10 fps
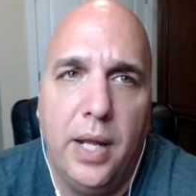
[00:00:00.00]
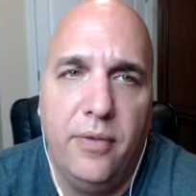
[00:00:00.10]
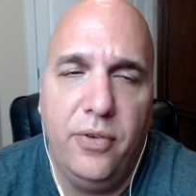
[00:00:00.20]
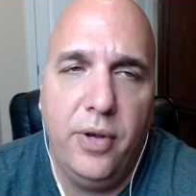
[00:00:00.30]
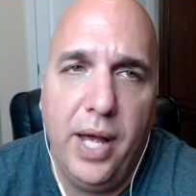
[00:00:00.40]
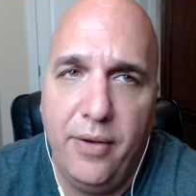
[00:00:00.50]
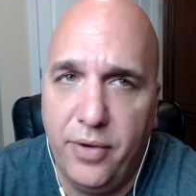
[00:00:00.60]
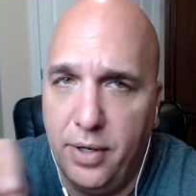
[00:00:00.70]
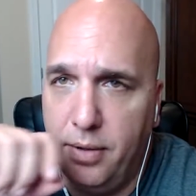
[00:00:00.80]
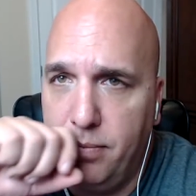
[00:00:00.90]
if you have
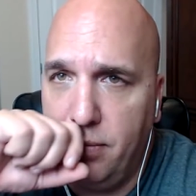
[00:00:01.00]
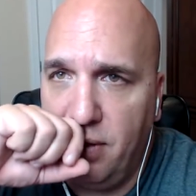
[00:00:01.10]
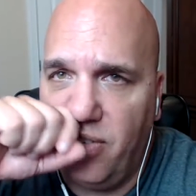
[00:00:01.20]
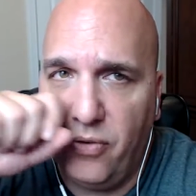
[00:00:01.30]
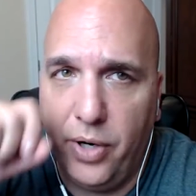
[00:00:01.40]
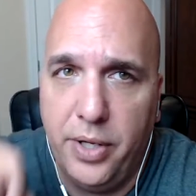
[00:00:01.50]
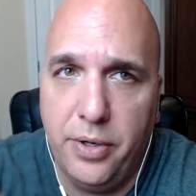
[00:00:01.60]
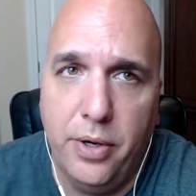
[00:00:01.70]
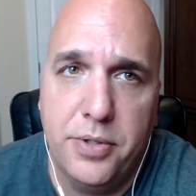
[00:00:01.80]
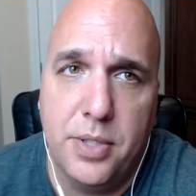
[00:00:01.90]
a friend or
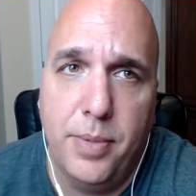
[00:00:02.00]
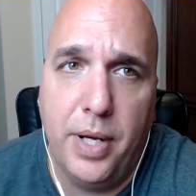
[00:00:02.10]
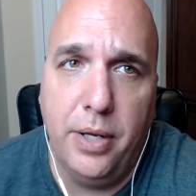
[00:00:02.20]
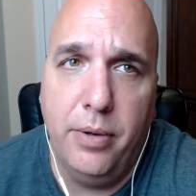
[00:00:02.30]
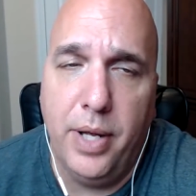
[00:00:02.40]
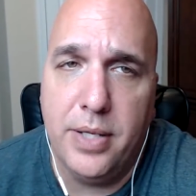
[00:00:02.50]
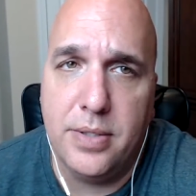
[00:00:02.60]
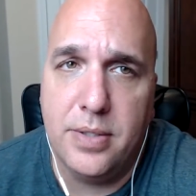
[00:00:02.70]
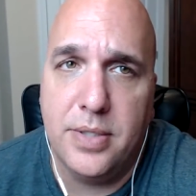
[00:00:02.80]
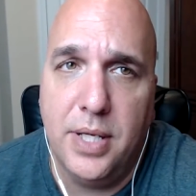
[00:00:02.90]
know somebody who has
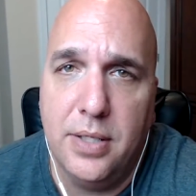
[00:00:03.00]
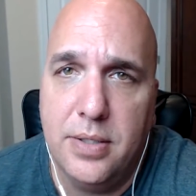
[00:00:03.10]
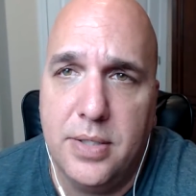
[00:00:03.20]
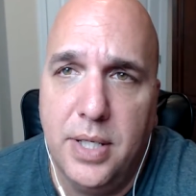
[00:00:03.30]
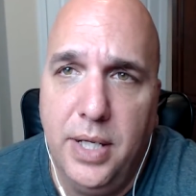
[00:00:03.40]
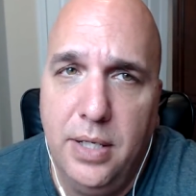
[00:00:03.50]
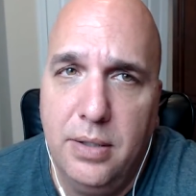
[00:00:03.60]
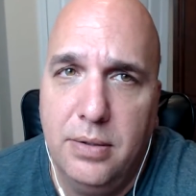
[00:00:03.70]
a CNC